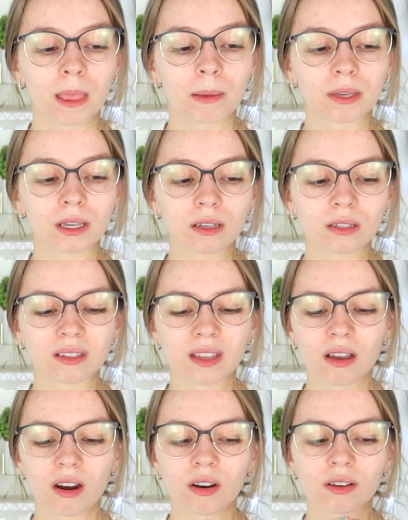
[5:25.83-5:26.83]
because
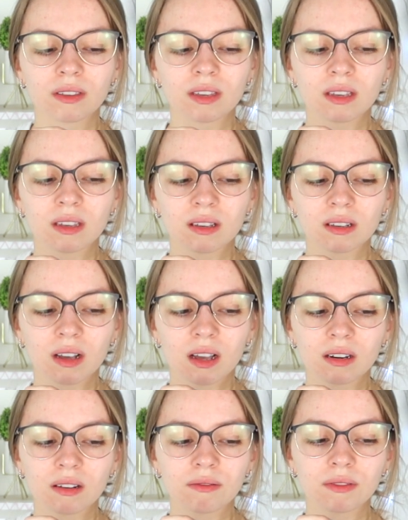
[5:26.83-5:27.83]
they are the
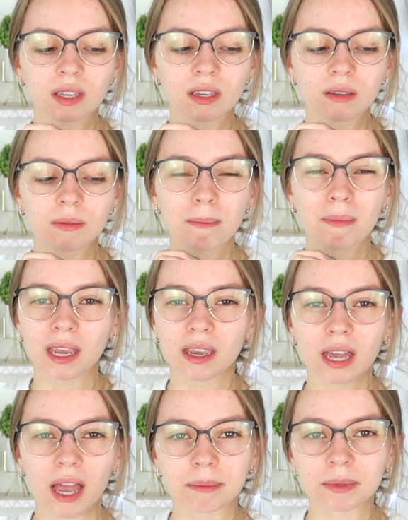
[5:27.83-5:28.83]
kind of the
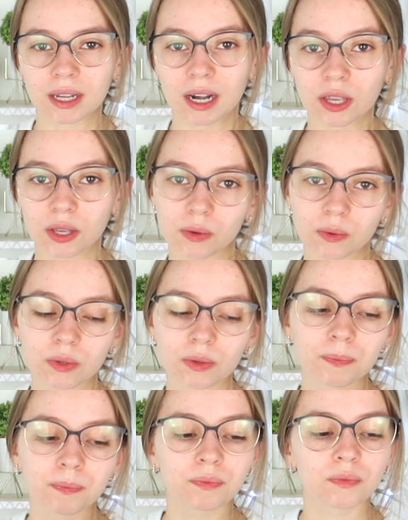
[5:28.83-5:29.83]
main apps that I use.
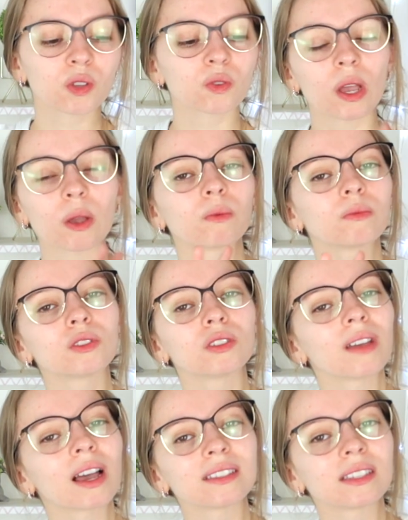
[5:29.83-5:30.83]
So
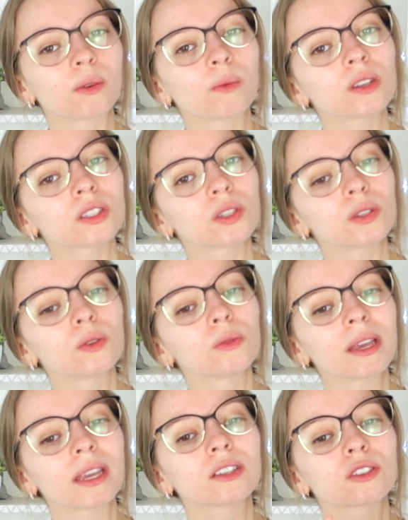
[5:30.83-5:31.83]
I didn't want to
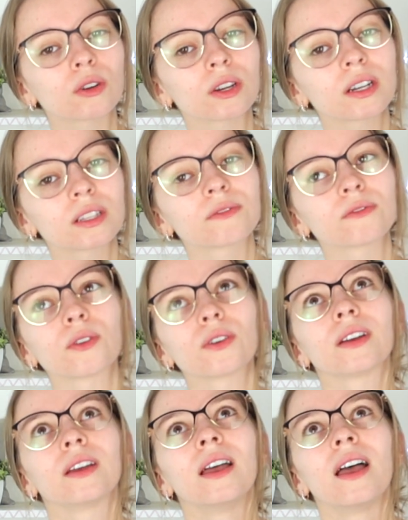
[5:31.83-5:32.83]
make shortcuts
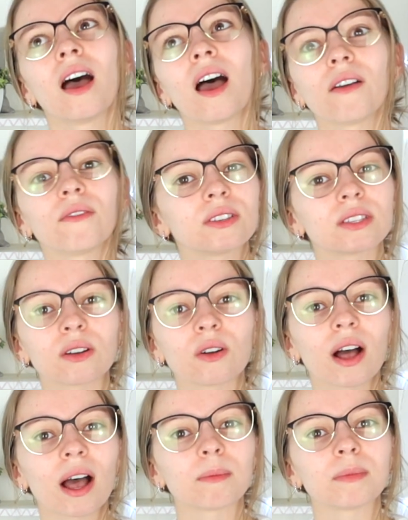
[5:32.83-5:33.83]
for every
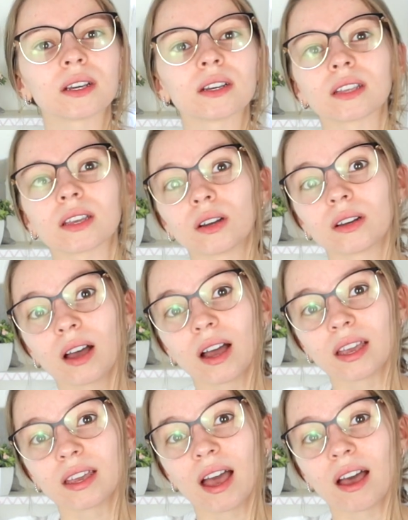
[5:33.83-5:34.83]
single app because
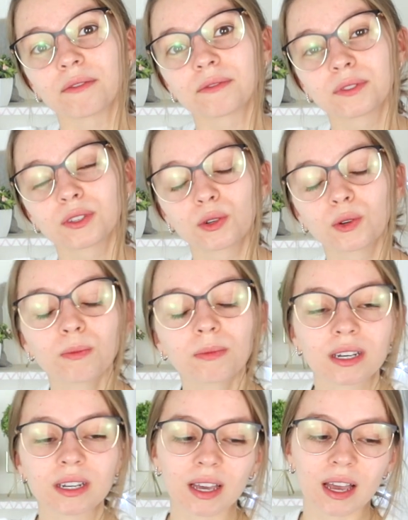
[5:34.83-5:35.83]
I have too
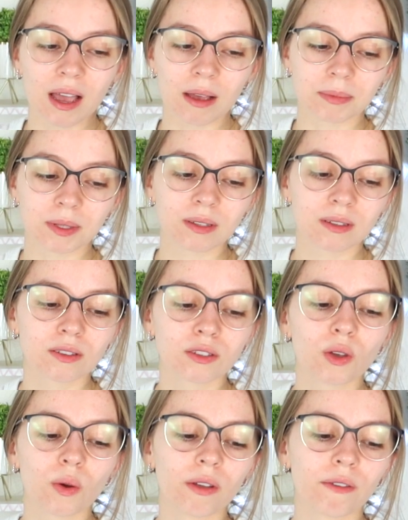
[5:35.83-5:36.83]
many apps.
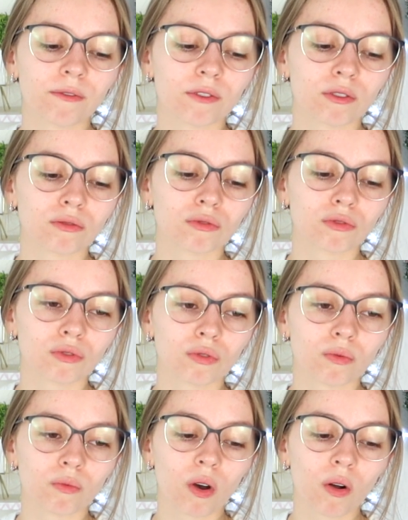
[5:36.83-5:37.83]
So if you
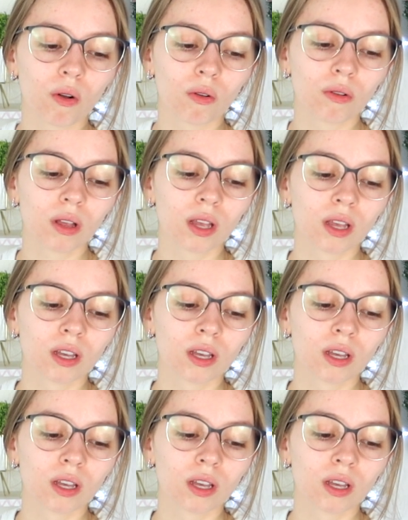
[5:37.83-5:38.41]
scroll